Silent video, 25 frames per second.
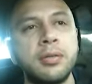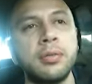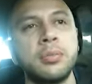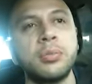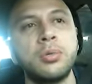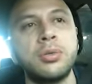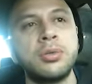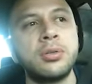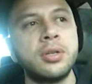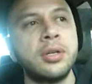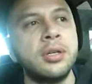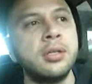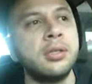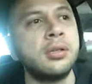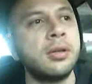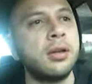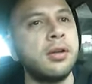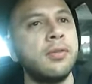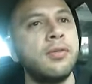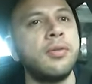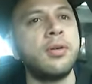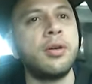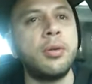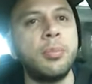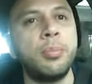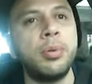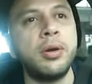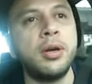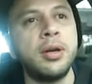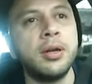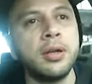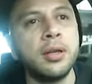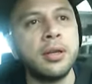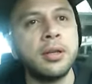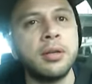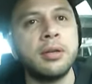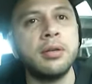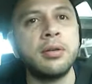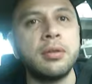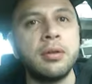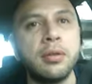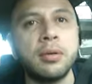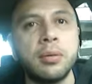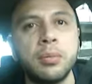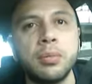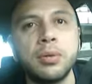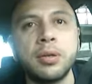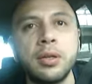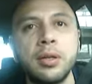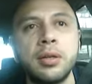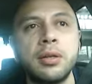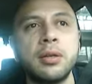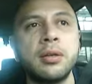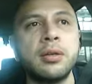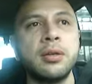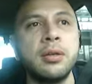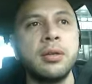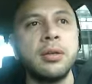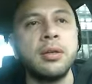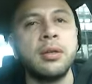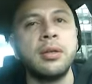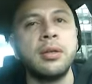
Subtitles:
some stress off our pocket, you know what I'm saying?